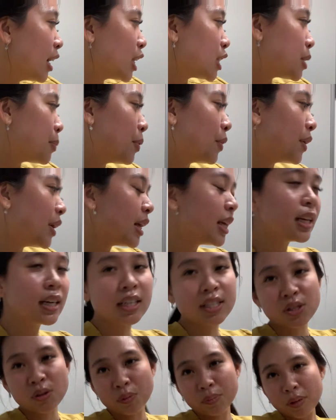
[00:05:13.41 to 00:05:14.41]
to put in a
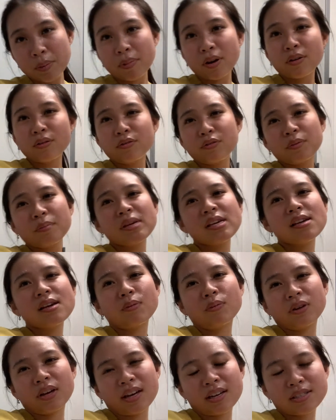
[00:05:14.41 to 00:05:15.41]
Somi bottle for me, and
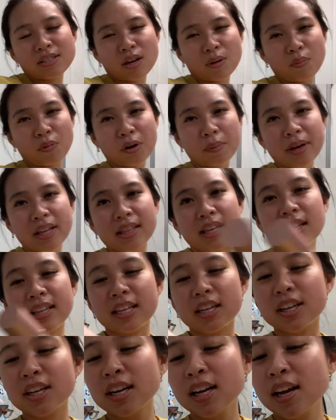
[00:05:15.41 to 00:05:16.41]
we'll kind of talk more about that
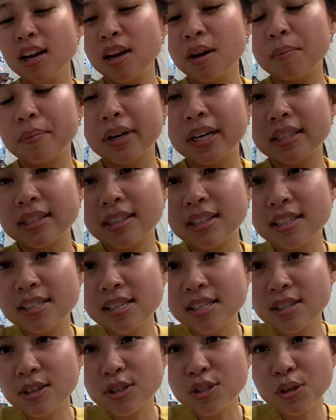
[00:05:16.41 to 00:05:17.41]
later, but this
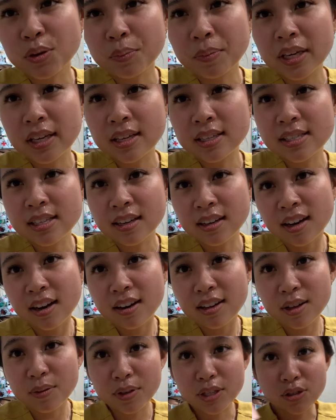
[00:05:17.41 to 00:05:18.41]
is our Somi
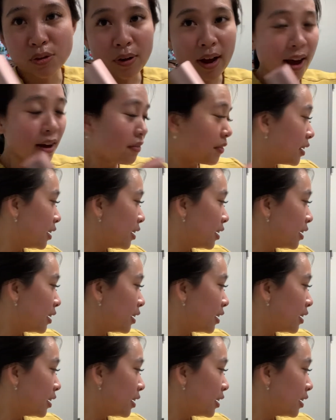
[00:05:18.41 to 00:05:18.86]
skincare that we do have.